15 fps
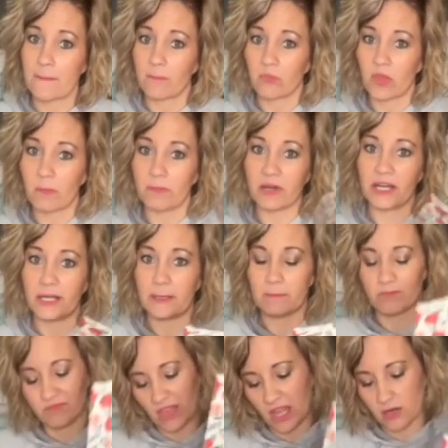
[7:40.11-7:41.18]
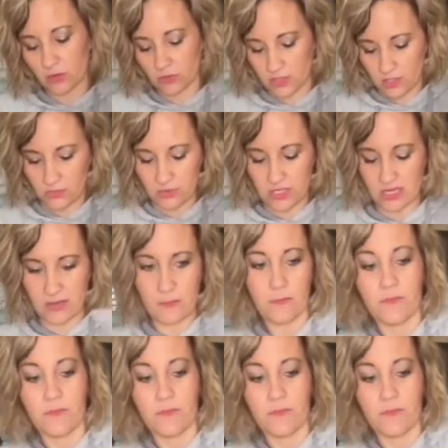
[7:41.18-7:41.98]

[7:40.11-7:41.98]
but I don't know yet.